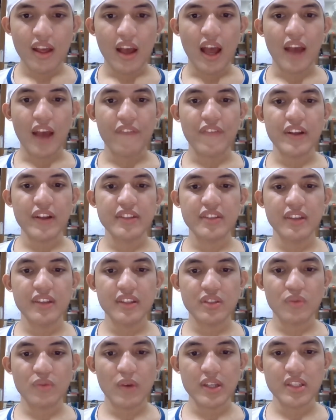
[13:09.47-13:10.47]
I've answered
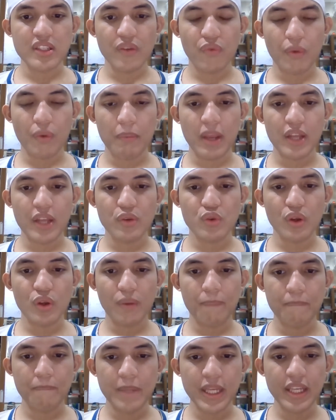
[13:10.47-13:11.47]
this question from Adriel
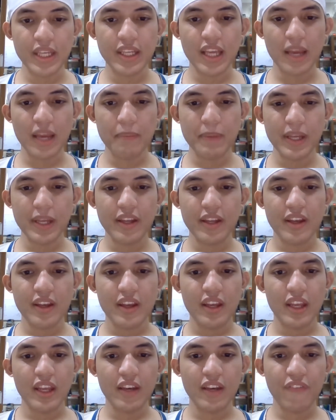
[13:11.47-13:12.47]
B Gaming
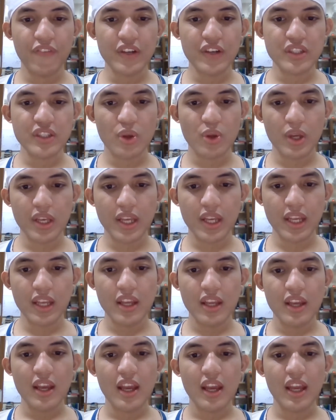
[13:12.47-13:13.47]
in the first Q&A.
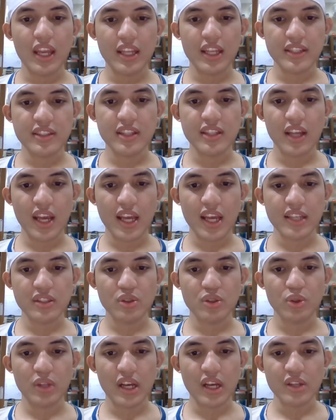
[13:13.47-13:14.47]
It's the
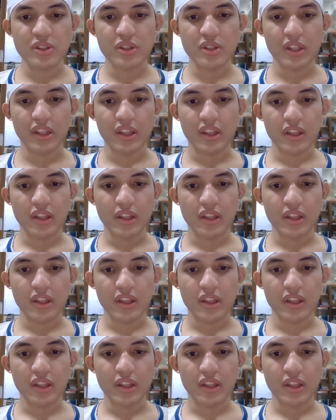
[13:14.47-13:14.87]
S2000.